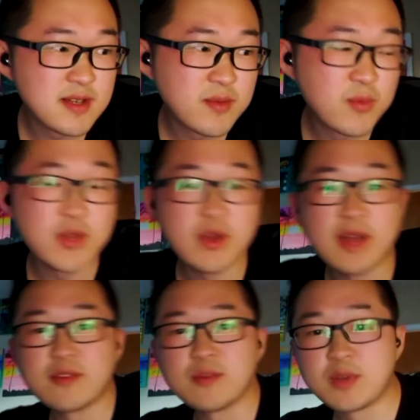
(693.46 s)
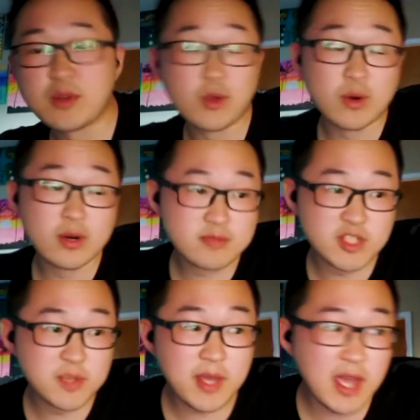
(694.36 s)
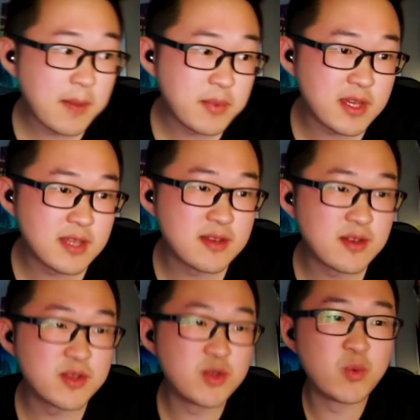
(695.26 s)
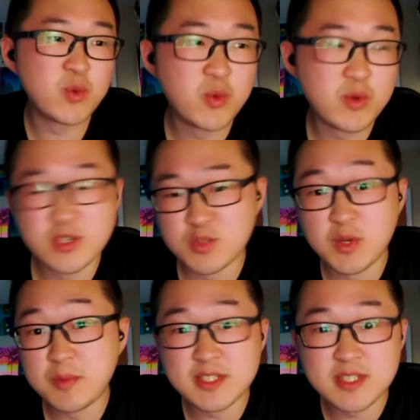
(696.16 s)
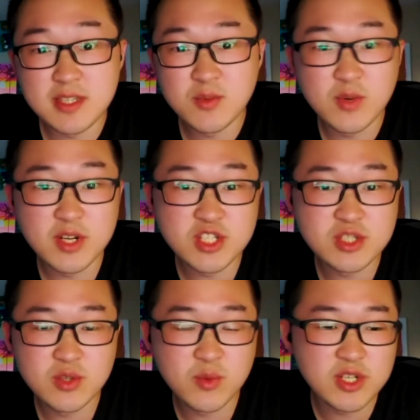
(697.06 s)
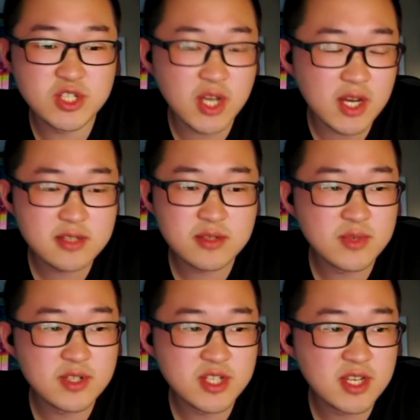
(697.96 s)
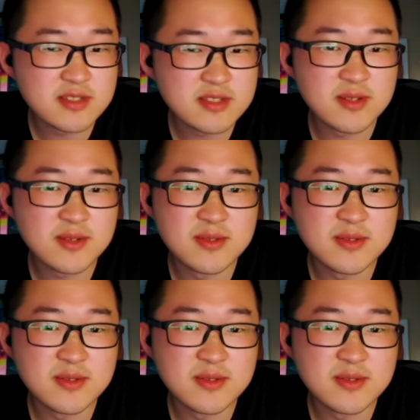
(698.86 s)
when you're a lower GPA applicant, you just want to be seen. You want a shot and you want a chance. So,